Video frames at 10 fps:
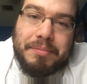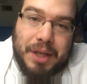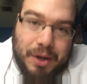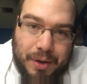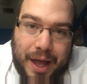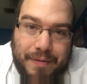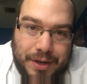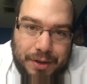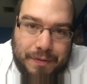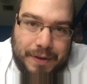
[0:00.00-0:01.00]
you know have
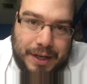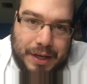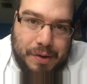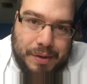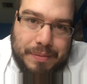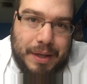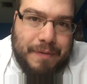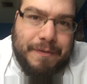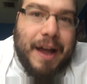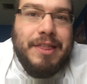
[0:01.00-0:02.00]
another video and,
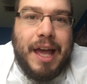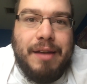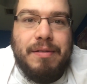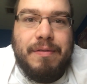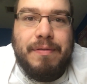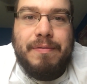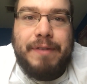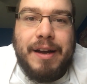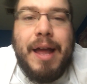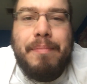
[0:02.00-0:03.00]
and find that
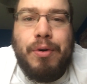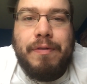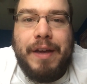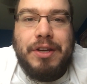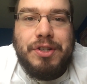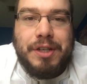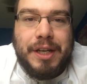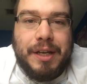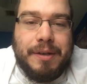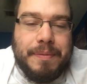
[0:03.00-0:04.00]
find that motivation
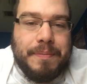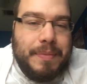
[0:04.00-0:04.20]
again.